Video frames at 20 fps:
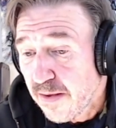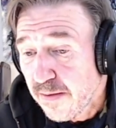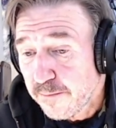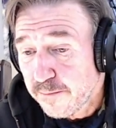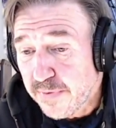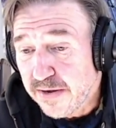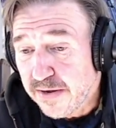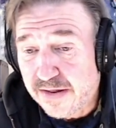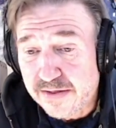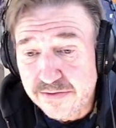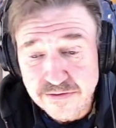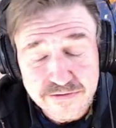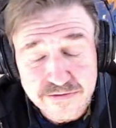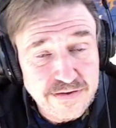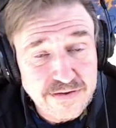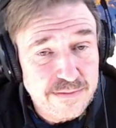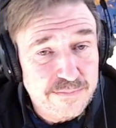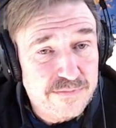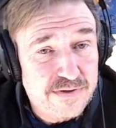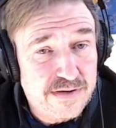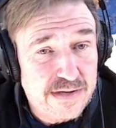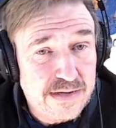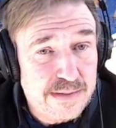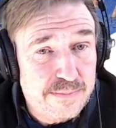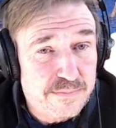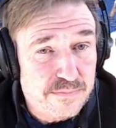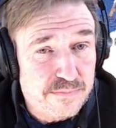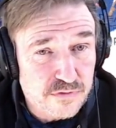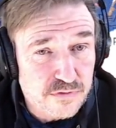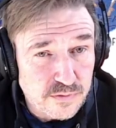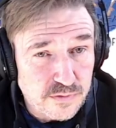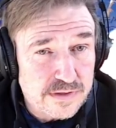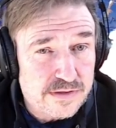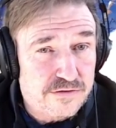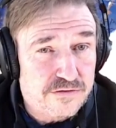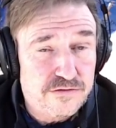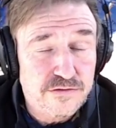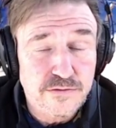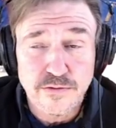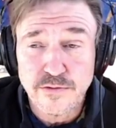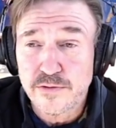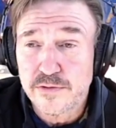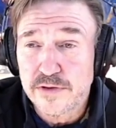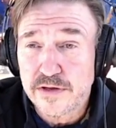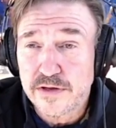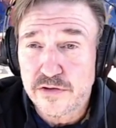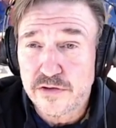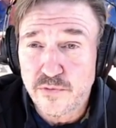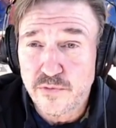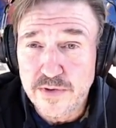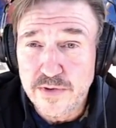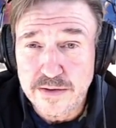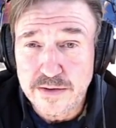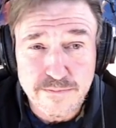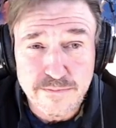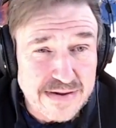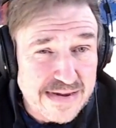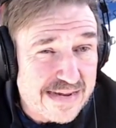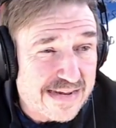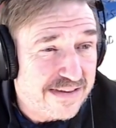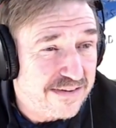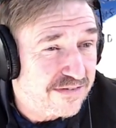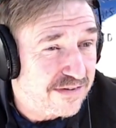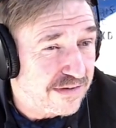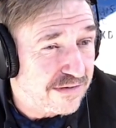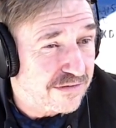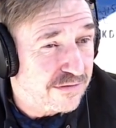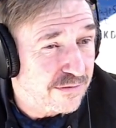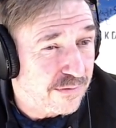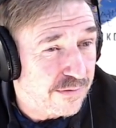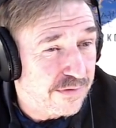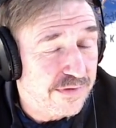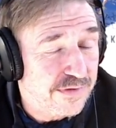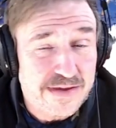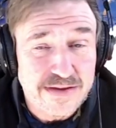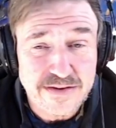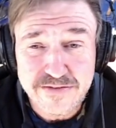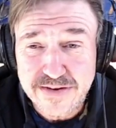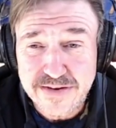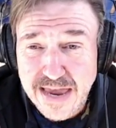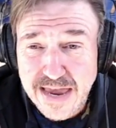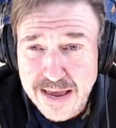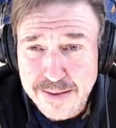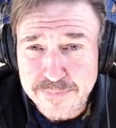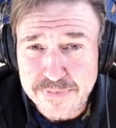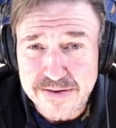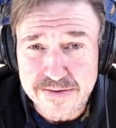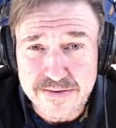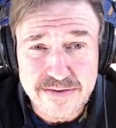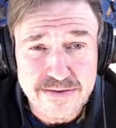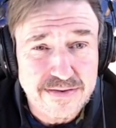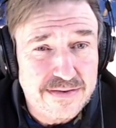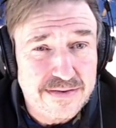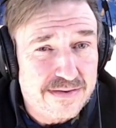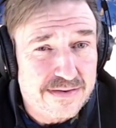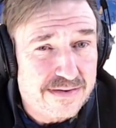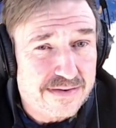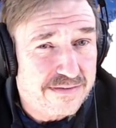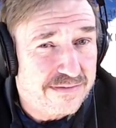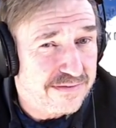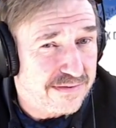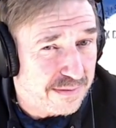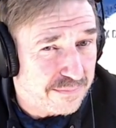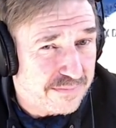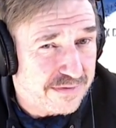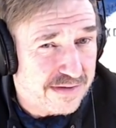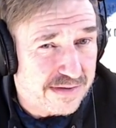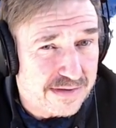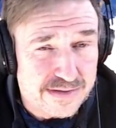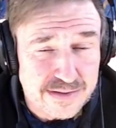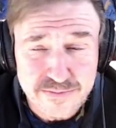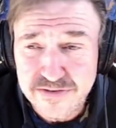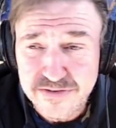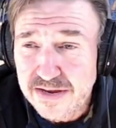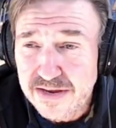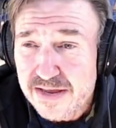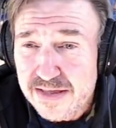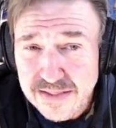But at the same time, doing it so early in the week means that certain things happen sometimes.